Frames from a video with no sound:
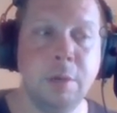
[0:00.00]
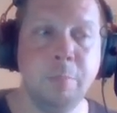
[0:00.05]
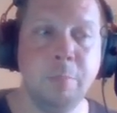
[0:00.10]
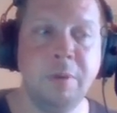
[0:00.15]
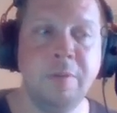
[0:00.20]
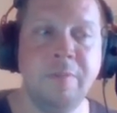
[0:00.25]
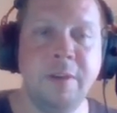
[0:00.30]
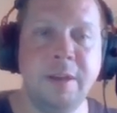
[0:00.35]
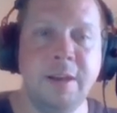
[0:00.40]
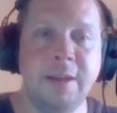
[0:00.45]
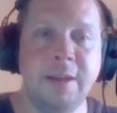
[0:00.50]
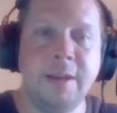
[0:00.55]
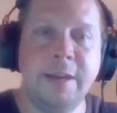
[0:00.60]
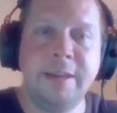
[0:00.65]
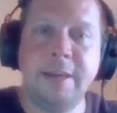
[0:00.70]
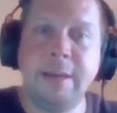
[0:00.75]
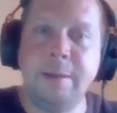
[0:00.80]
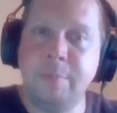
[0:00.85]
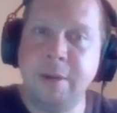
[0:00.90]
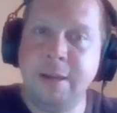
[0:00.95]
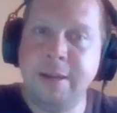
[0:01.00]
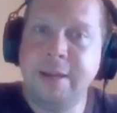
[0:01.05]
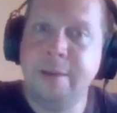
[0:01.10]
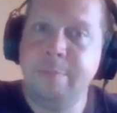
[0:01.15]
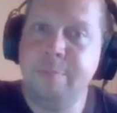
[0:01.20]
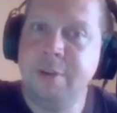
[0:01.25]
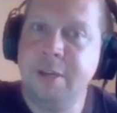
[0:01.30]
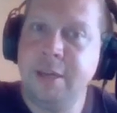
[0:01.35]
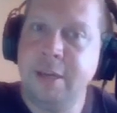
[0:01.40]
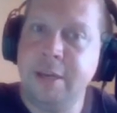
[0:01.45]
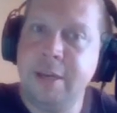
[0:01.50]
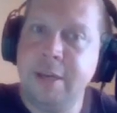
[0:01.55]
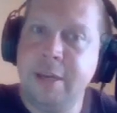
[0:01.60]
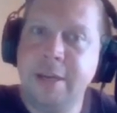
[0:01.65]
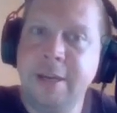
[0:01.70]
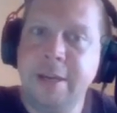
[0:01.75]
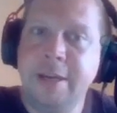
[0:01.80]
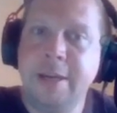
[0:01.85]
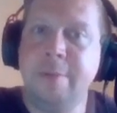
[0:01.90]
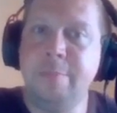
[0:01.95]
But then I kept
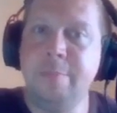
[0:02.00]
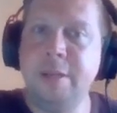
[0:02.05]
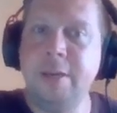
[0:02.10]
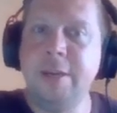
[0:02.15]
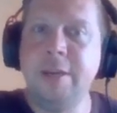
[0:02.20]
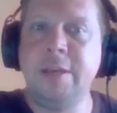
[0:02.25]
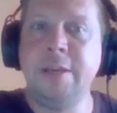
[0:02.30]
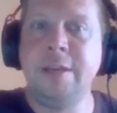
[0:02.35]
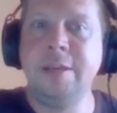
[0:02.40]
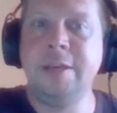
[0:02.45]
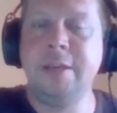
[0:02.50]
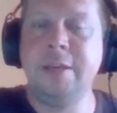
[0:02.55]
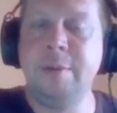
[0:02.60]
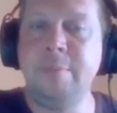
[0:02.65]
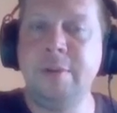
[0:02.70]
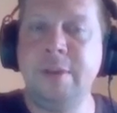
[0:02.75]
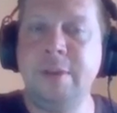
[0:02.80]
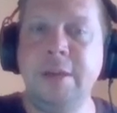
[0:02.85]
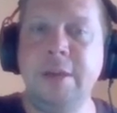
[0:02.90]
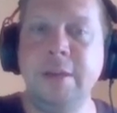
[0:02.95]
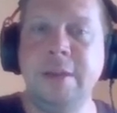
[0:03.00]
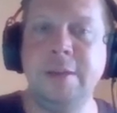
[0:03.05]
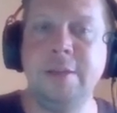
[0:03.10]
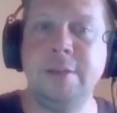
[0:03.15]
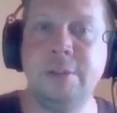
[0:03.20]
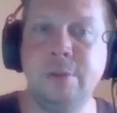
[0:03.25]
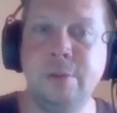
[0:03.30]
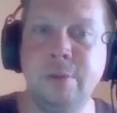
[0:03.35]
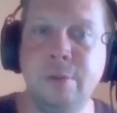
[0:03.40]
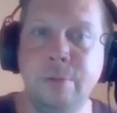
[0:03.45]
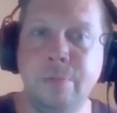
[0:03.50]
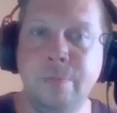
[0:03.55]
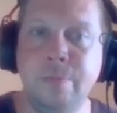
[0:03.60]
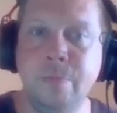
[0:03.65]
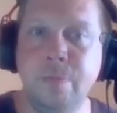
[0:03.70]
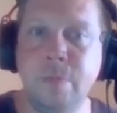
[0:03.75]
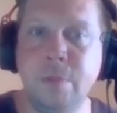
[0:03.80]
digging, and kept digging until